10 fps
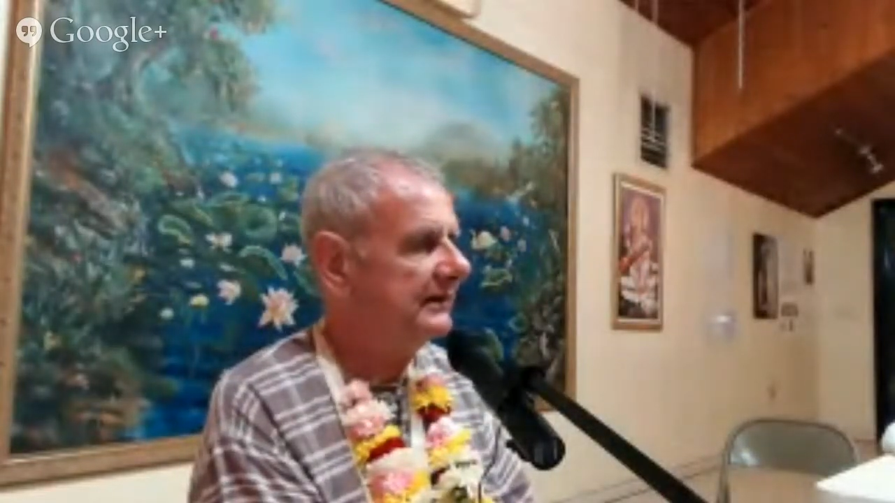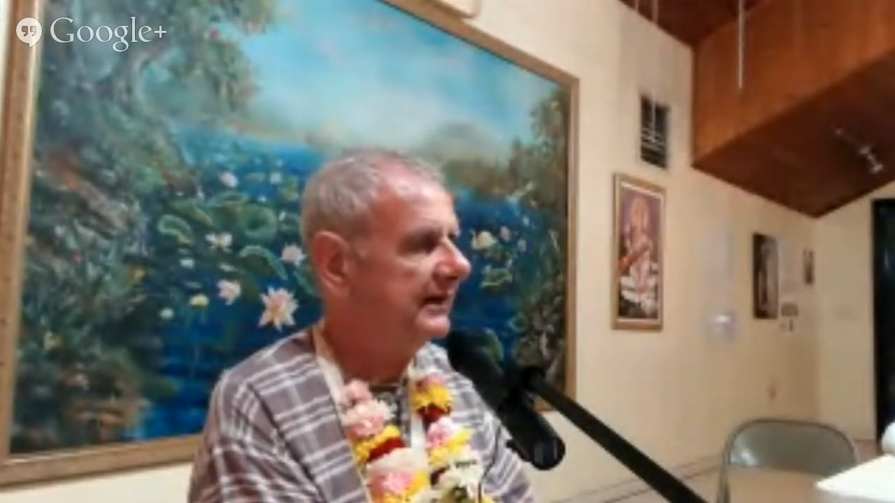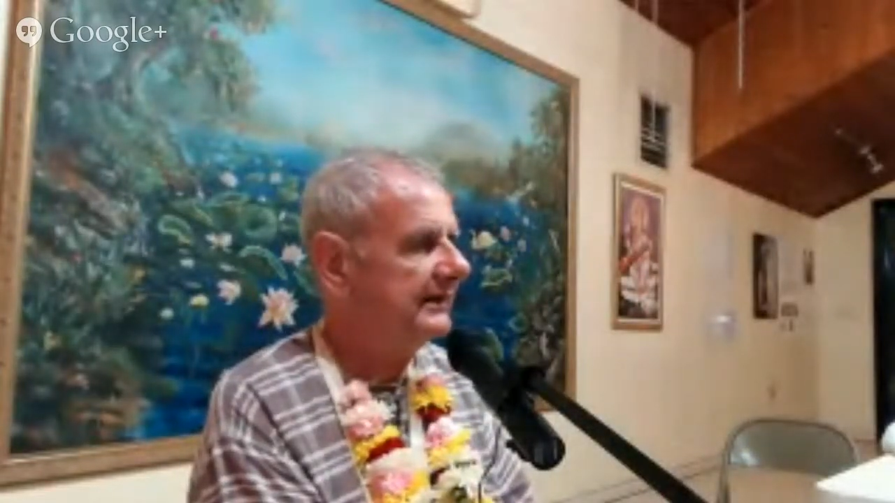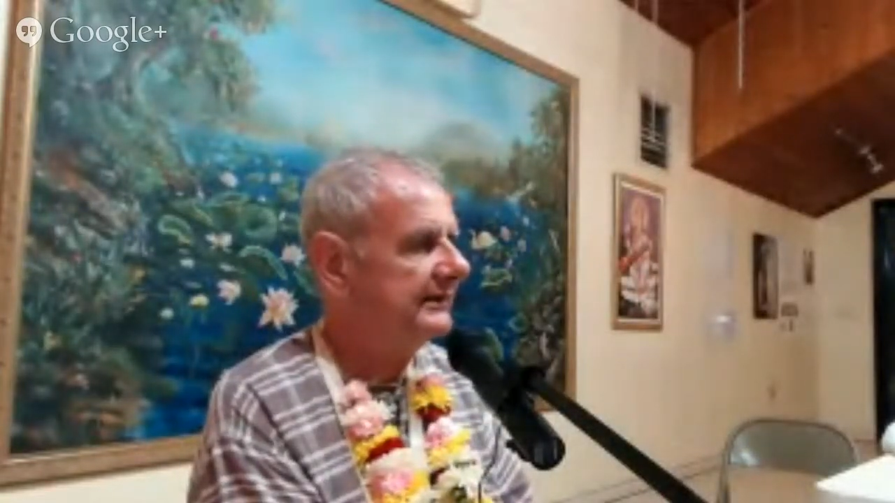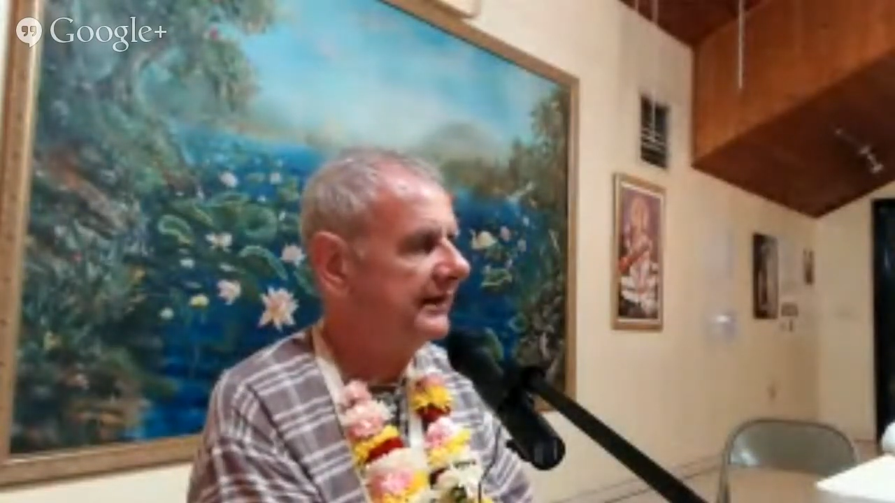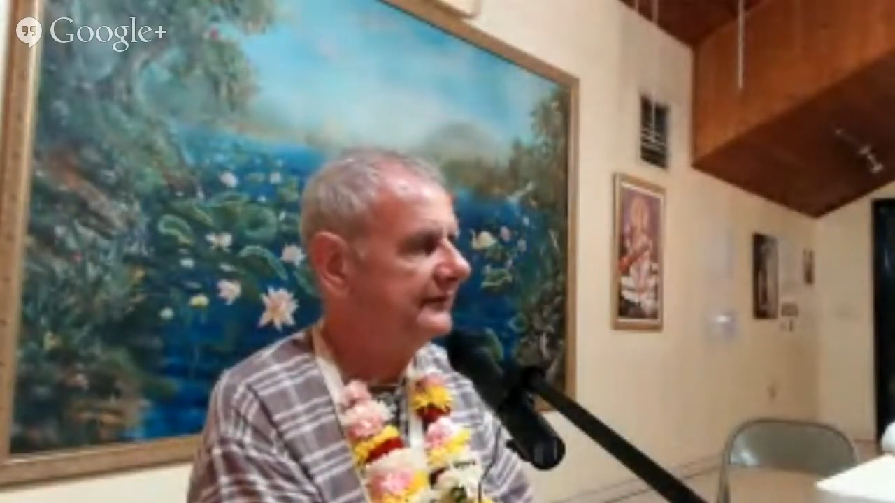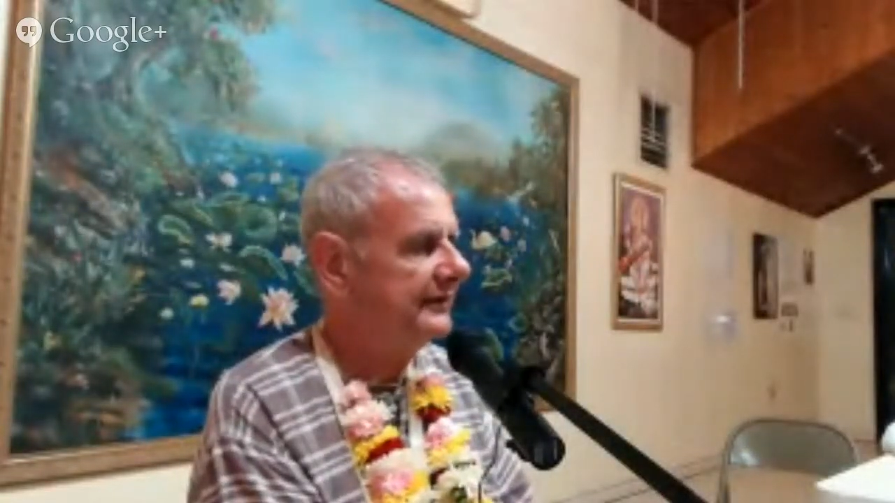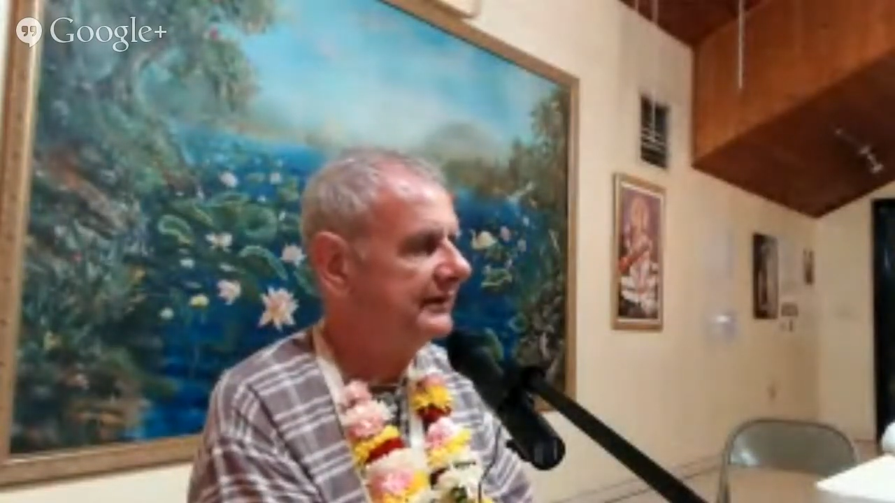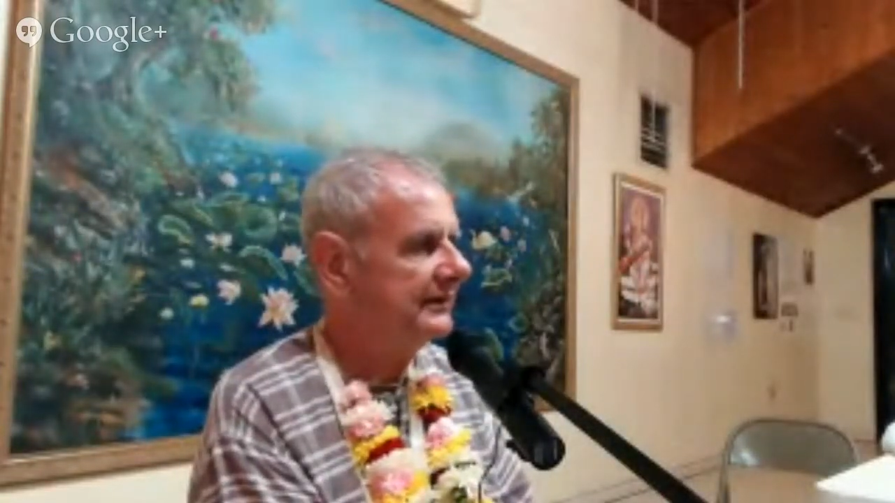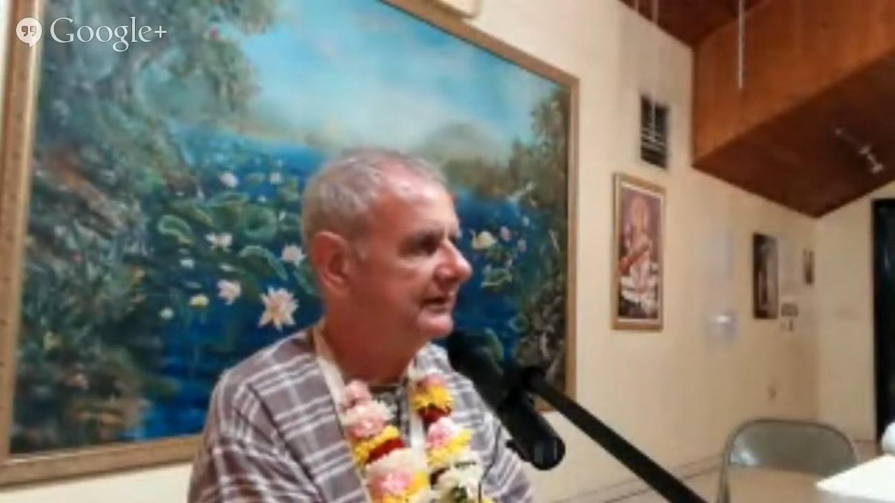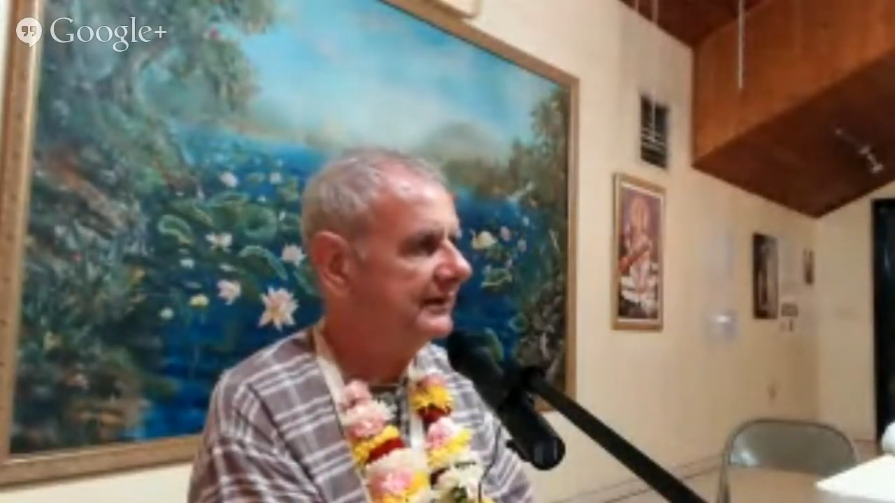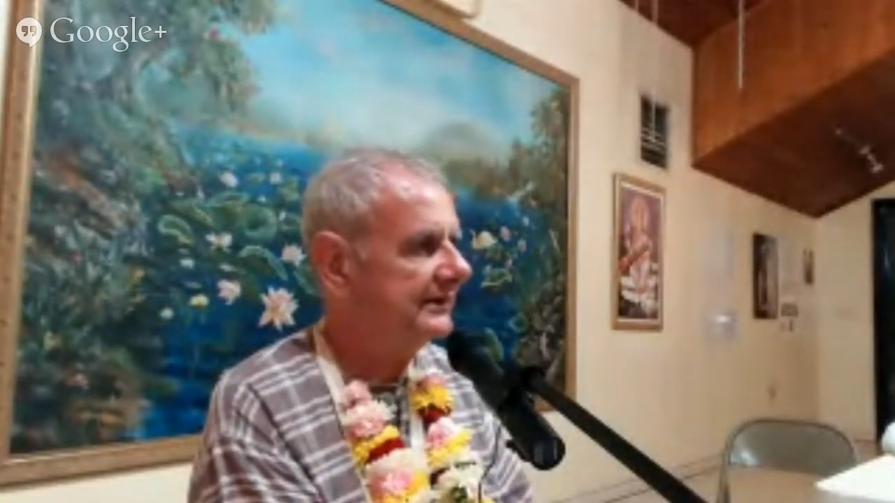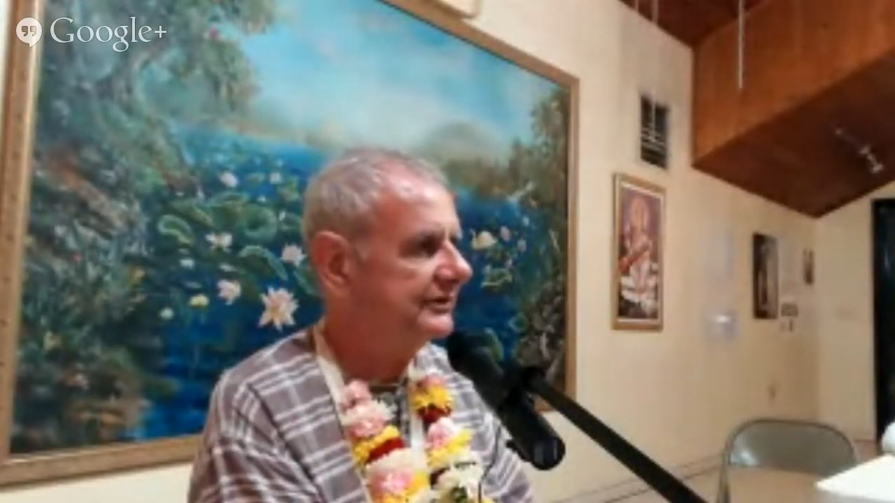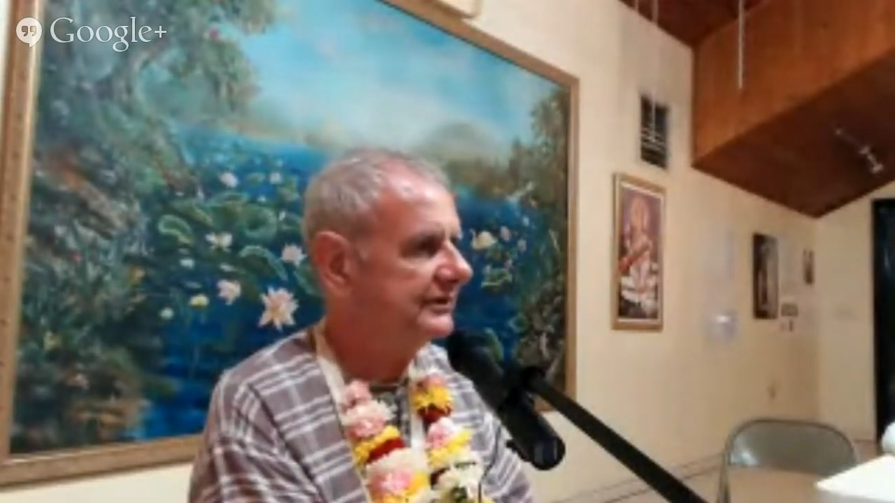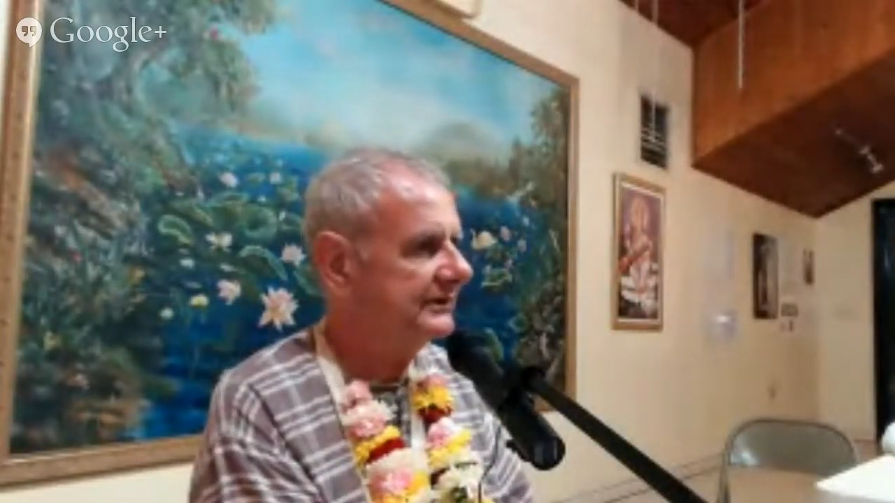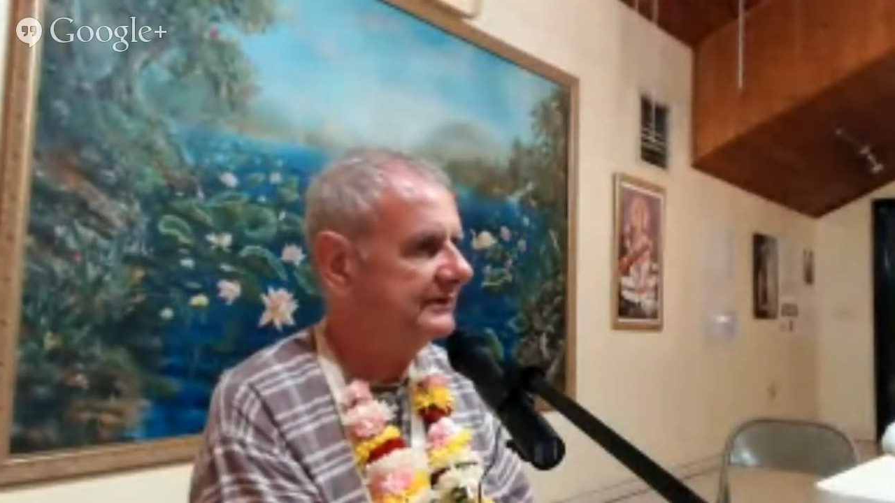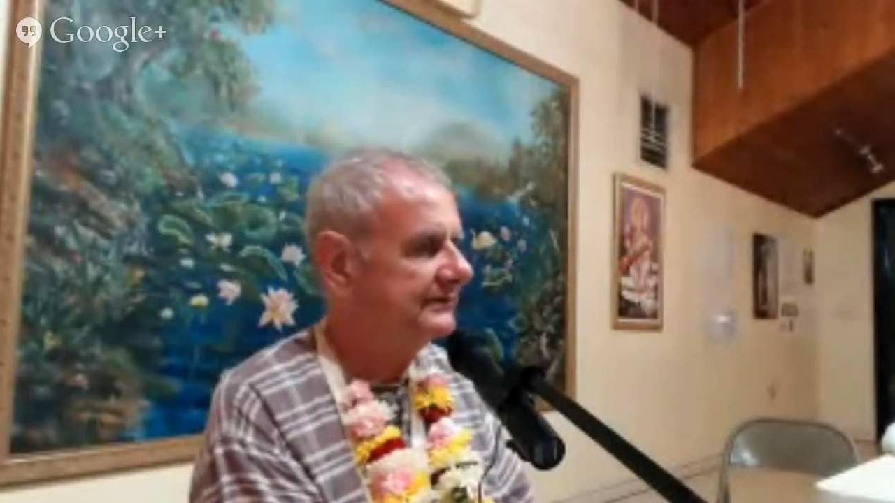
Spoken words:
Adidaivika Klesha.